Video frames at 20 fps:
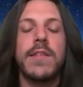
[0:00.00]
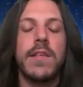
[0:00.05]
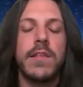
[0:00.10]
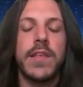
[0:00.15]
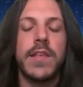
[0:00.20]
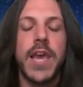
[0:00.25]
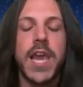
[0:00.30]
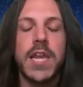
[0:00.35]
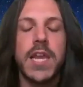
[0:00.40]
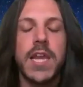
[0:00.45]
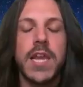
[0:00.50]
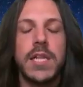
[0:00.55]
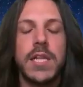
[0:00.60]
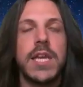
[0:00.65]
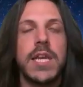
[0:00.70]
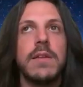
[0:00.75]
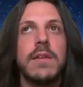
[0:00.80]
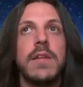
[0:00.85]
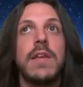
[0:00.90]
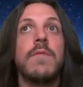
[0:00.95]

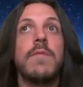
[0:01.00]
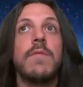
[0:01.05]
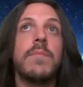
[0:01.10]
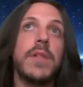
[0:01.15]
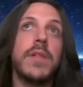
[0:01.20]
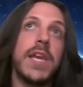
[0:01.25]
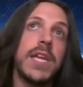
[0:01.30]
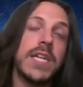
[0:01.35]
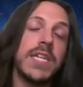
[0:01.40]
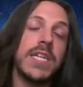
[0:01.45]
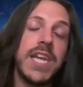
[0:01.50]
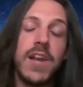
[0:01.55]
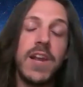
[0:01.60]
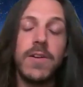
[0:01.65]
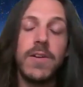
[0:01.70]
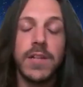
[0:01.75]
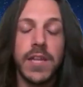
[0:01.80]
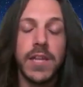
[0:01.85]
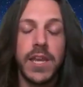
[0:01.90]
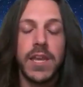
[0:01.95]
societally and even
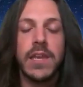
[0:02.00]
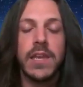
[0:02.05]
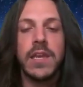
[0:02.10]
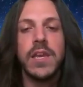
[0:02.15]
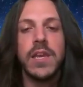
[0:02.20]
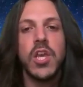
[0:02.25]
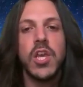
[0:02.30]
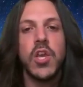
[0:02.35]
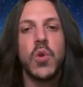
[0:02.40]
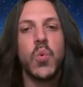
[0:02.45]
planetarily,